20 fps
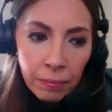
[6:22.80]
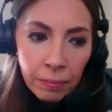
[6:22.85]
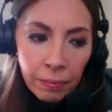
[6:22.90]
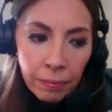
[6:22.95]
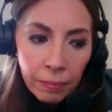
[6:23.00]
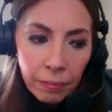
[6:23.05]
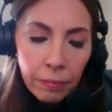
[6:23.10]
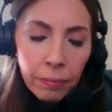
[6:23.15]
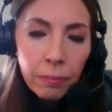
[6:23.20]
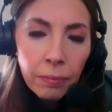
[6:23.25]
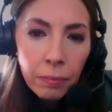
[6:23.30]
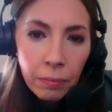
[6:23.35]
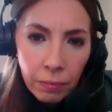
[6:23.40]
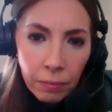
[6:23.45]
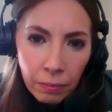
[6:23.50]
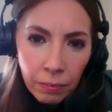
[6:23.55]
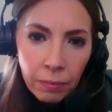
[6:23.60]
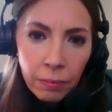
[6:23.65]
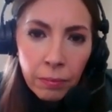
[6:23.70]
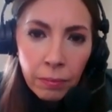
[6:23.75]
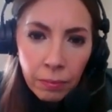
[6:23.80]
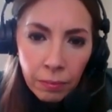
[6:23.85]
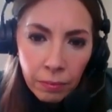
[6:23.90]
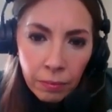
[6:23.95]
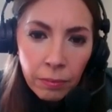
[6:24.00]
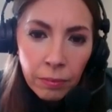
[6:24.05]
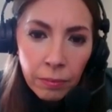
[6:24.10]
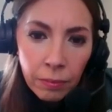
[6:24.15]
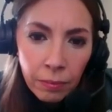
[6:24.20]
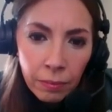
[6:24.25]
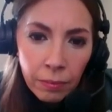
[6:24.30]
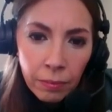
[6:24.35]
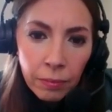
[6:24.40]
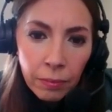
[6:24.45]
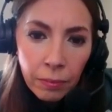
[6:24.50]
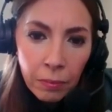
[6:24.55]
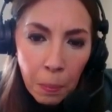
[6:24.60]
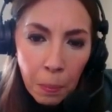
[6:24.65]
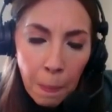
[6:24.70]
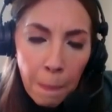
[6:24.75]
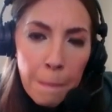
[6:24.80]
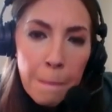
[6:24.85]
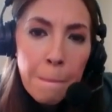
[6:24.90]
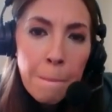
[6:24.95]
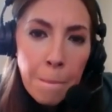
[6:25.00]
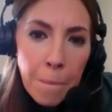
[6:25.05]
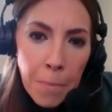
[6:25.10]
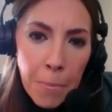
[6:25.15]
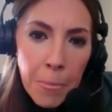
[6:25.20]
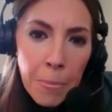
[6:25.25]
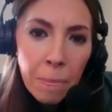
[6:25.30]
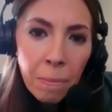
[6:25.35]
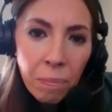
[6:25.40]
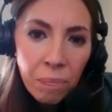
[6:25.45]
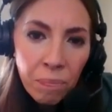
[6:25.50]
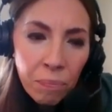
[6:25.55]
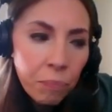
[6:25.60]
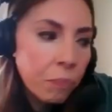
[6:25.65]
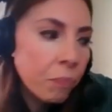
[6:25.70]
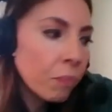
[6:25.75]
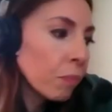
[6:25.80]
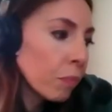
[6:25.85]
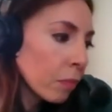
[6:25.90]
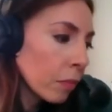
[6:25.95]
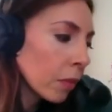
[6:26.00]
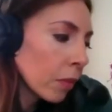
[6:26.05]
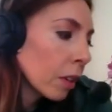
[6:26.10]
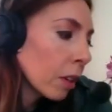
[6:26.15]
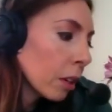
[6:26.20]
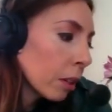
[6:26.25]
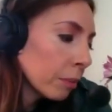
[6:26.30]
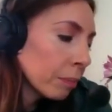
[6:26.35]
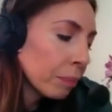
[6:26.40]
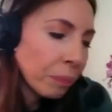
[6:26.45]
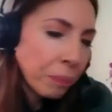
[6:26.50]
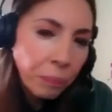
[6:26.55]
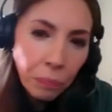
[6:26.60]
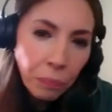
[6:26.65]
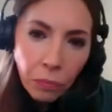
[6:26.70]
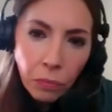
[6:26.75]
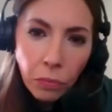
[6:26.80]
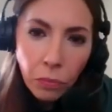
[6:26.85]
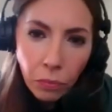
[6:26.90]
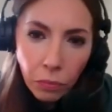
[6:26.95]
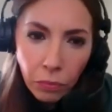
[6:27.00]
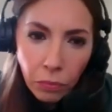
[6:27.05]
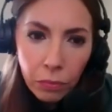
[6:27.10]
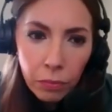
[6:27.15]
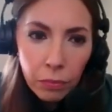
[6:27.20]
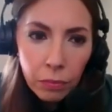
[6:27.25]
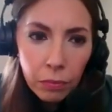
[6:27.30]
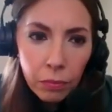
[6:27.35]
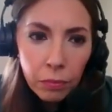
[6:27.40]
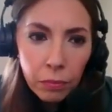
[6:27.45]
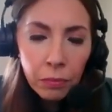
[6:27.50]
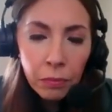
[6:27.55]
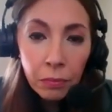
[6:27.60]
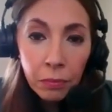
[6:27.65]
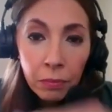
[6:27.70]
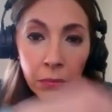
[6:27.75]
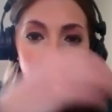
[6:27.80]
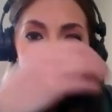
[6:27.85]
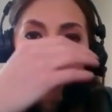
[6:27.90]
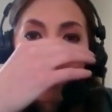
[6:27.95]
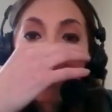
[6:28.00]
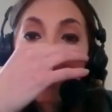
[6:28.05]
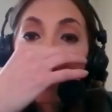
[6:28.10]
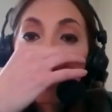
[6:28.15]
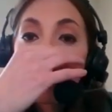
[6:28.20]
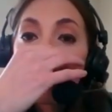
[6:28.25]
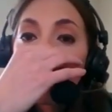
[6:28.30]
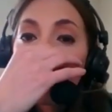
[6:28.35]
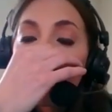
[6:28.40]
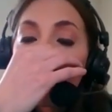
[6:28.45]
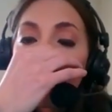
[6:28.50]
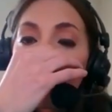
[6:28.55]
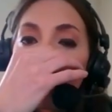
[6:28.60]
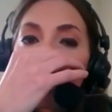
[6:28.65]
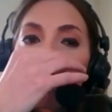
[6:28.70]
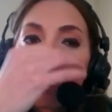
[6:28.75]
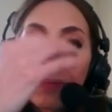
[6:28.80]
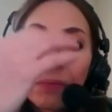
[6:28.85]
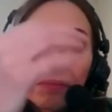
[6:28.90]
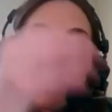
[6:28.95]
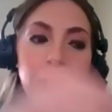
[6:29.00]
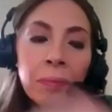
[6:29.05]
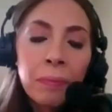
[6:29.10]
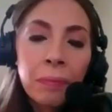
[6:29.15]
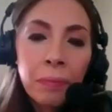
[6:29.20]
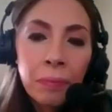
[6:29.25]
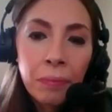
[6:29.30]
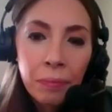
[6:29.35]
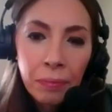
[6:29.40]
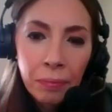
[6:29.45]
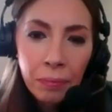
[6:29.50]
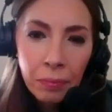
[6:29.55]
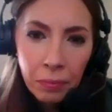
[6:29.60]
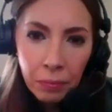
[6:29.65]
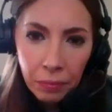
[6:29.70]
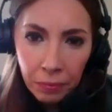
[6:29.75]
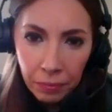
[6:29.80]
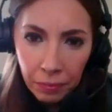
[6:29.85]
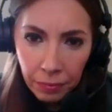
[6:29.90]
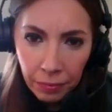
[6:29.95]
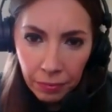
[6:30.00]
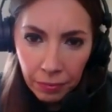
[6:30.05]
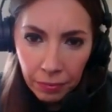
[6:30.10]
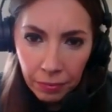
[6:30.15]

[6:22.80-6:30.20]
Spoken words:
The person shown says nothing.